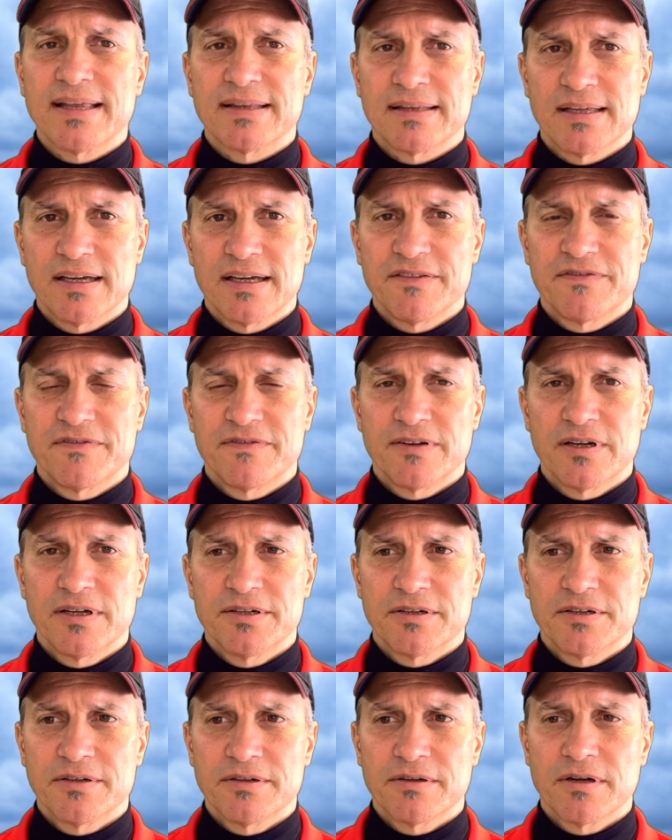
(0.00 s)
life
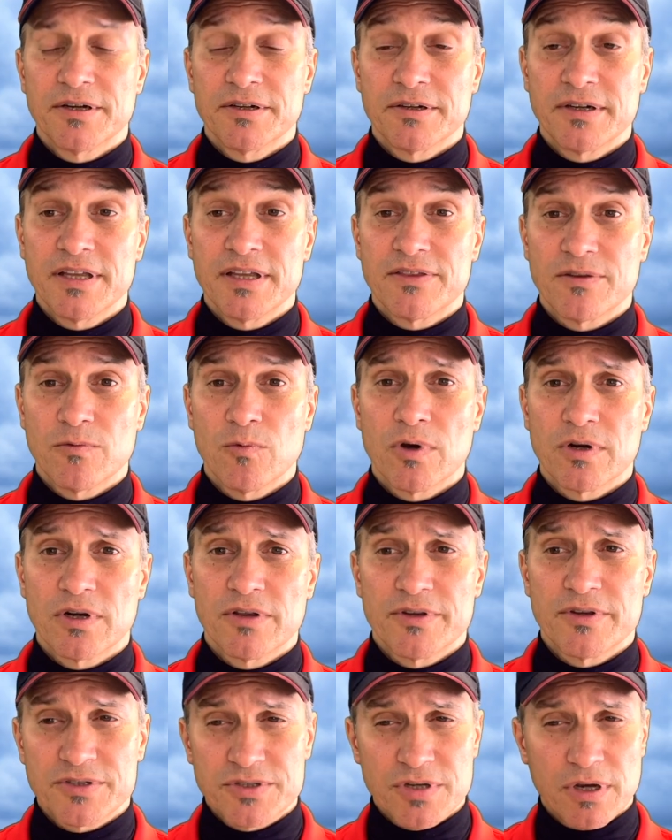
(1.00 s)
underneath the water.
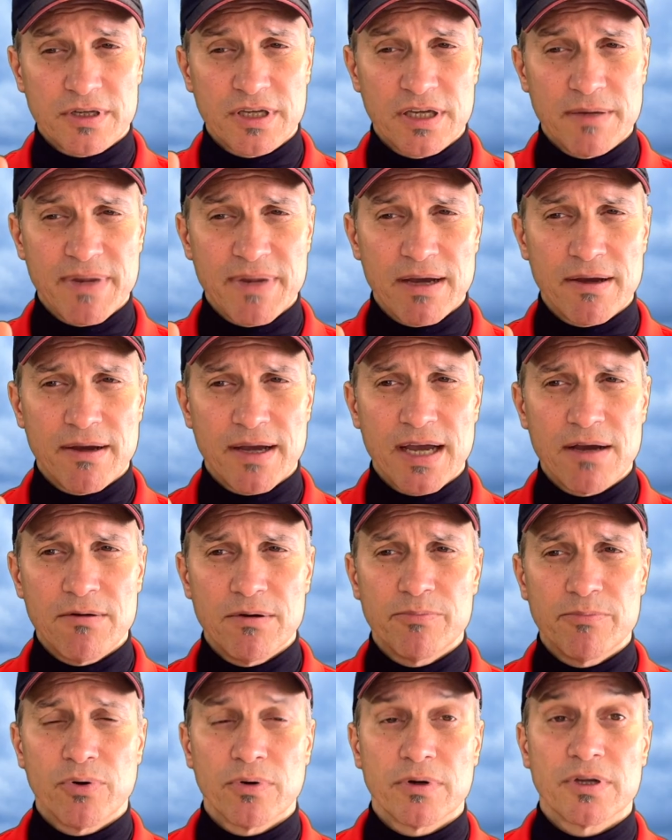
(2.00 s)
And they're talking about how
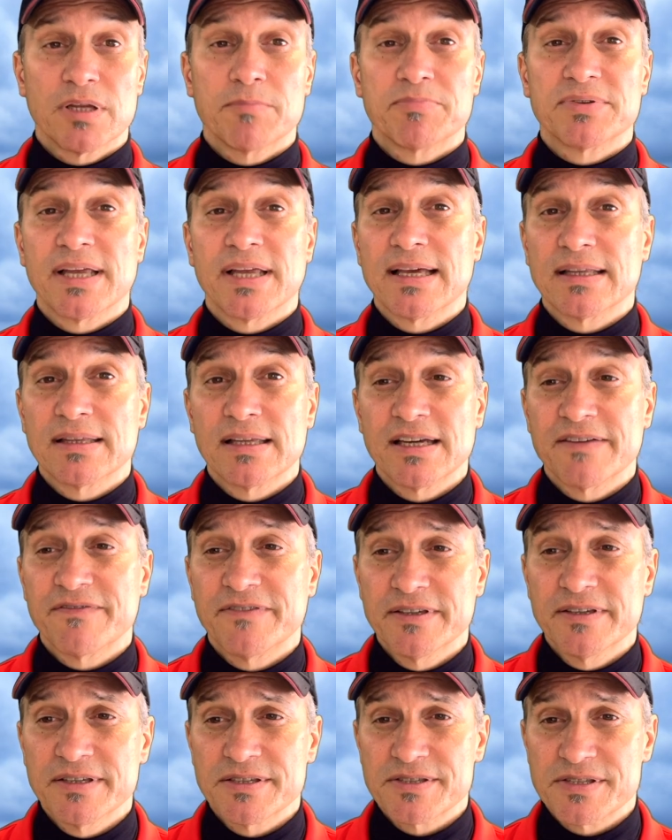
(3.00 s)
important the plant life
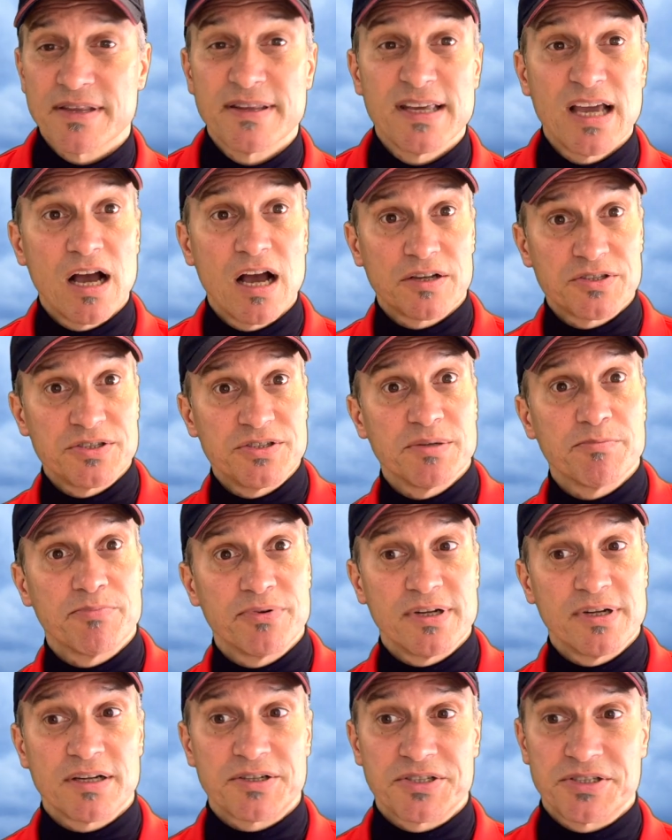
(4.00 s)
is and the oxygen
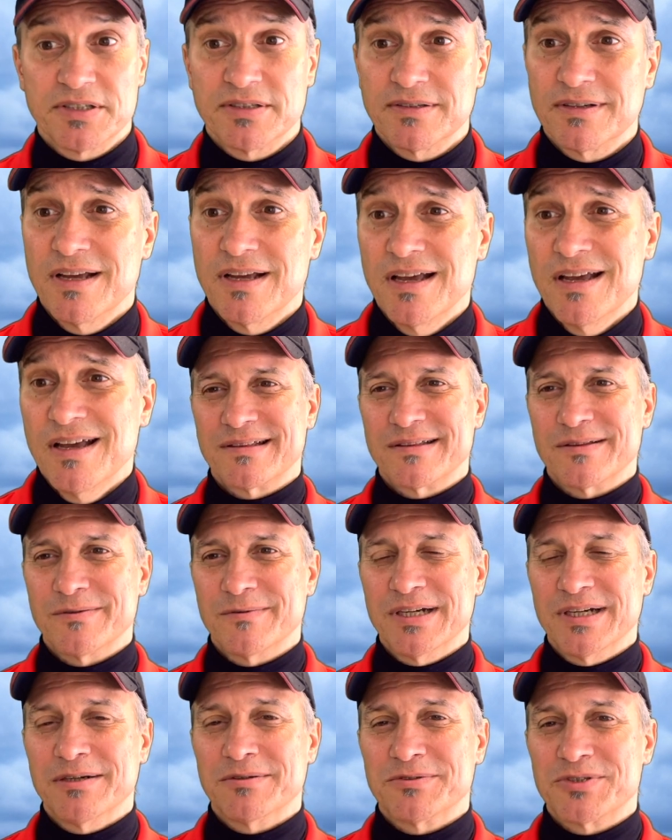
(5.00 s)
production.
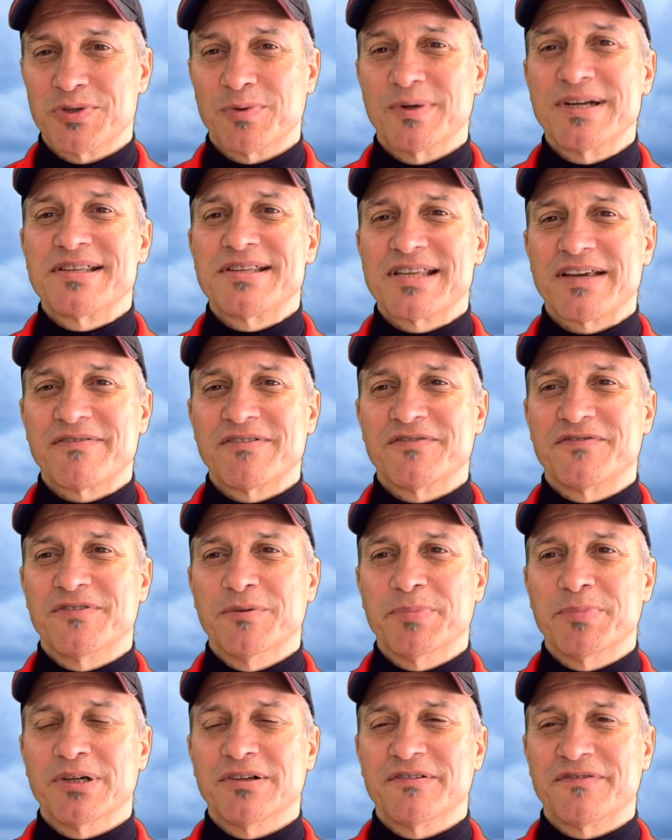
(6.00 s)
Wow, 27
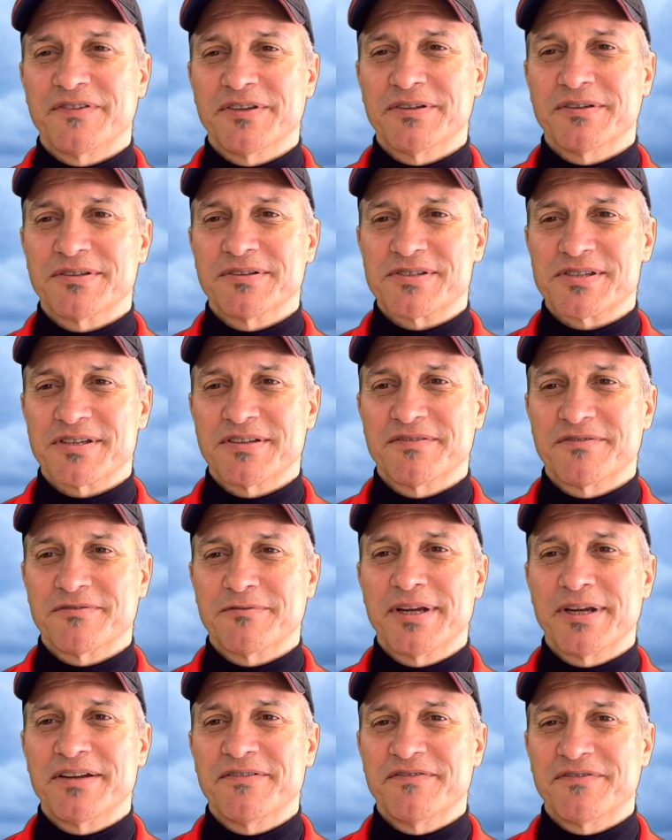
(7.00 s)
football fields of
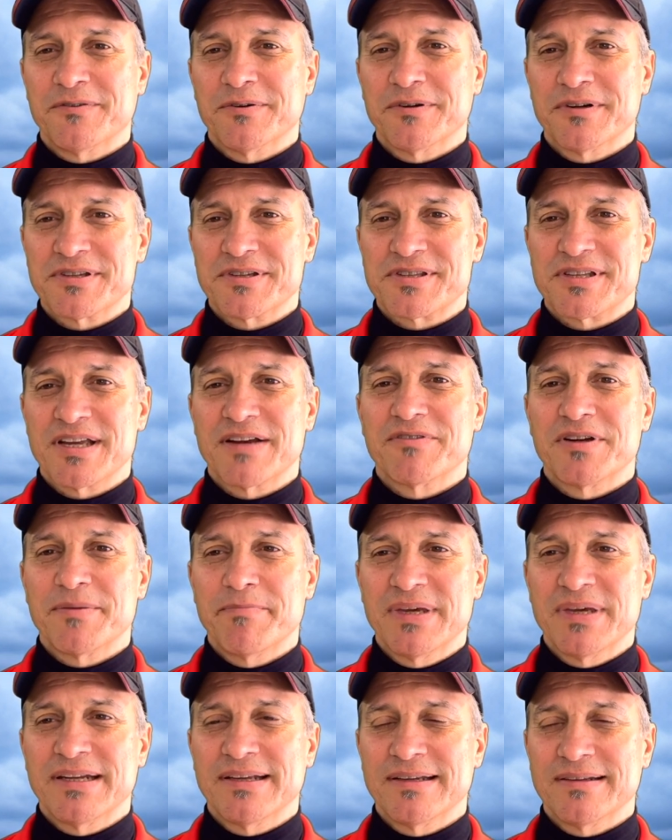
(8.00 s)
rainforest every
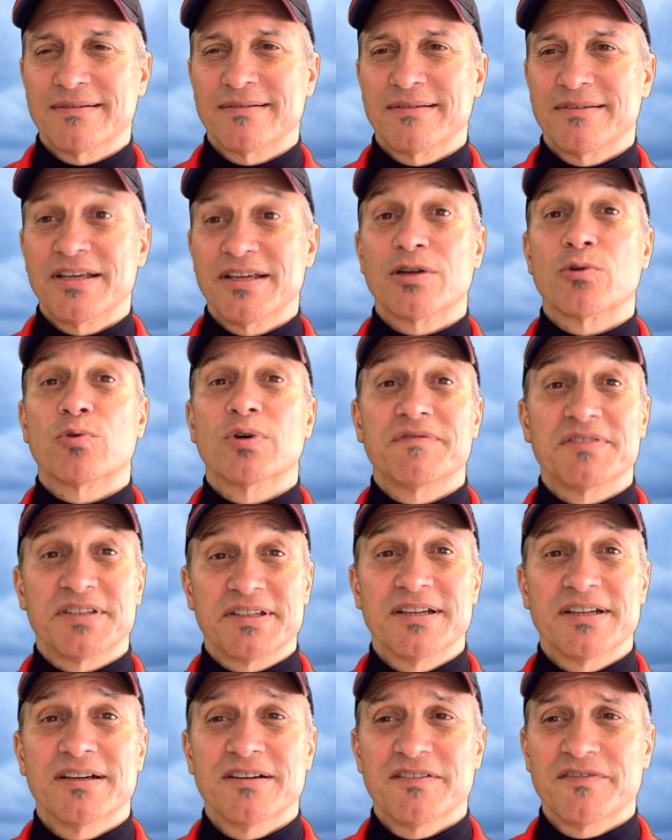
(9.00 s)
minute, the
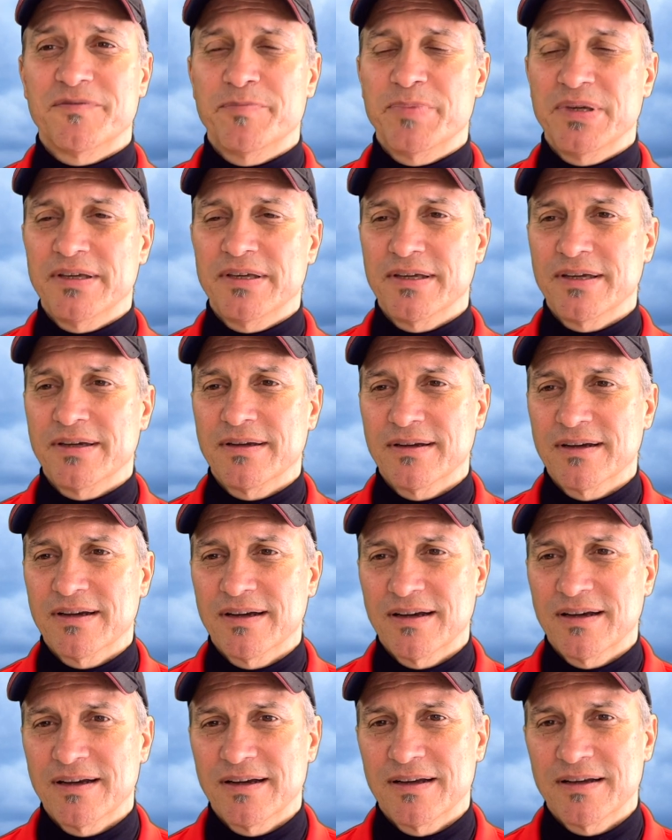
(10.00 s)
equivalent of being
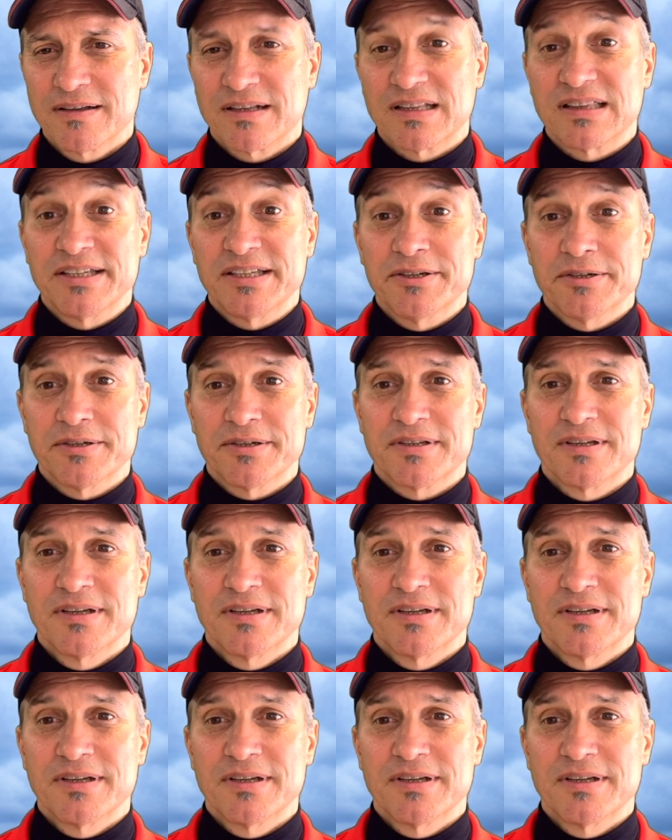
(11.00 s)
cleared